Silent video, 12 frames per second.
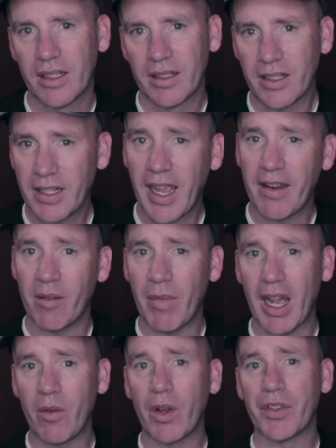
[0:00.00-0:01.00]
This came to
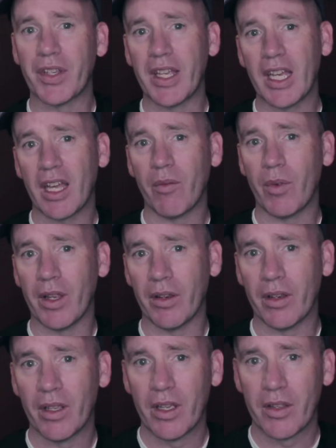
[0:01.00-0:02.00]
mind once again
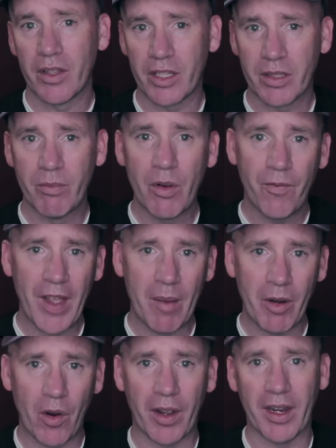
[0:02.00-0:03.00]
when the Smoot
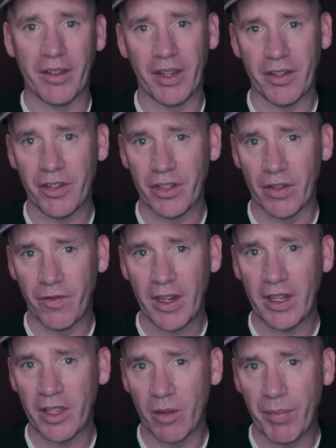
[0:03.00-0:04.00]
family organization defended their